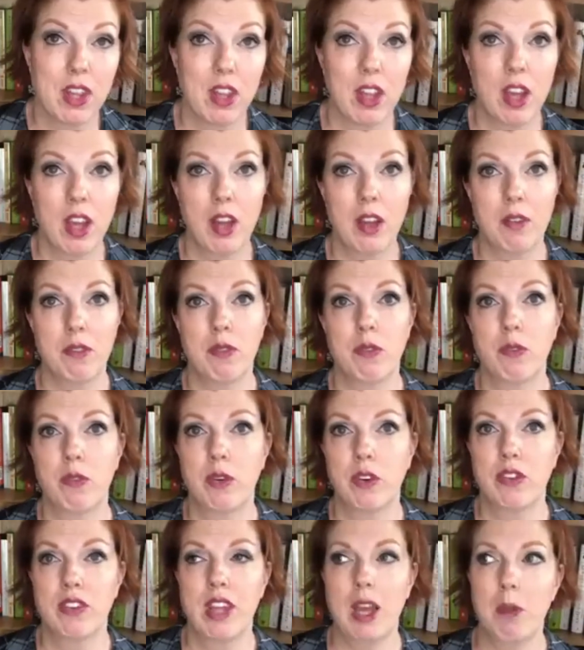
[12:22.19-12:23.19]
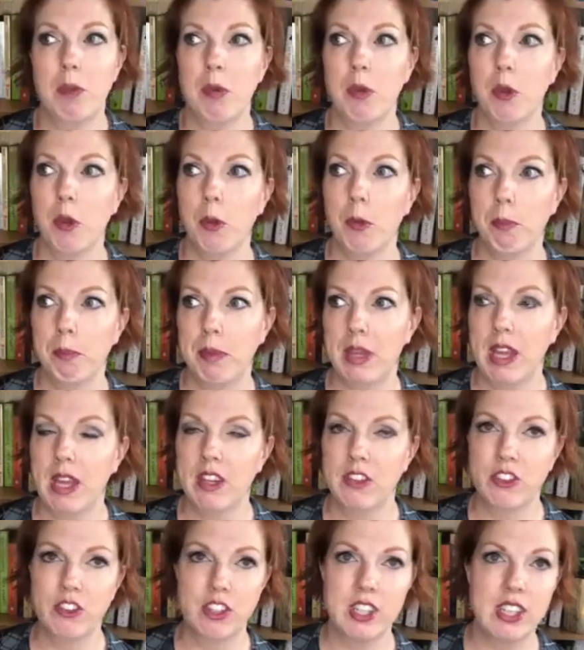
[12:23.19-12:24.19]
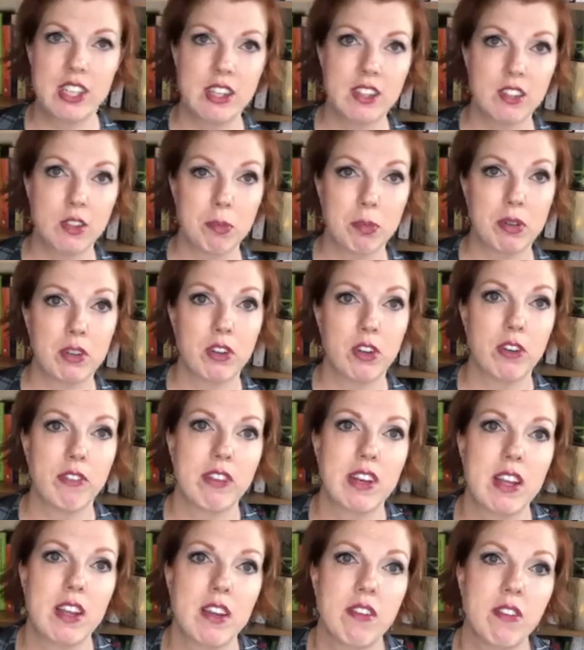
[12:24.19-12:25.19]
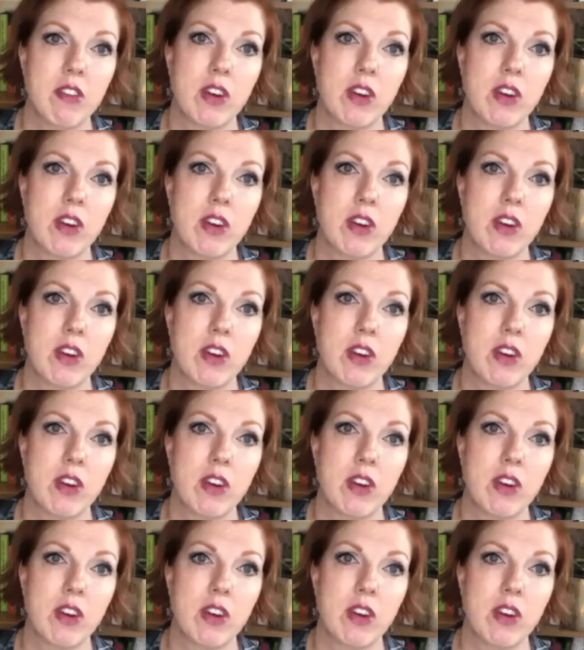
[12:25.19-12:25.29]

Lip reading: For example, BHT is a preservative,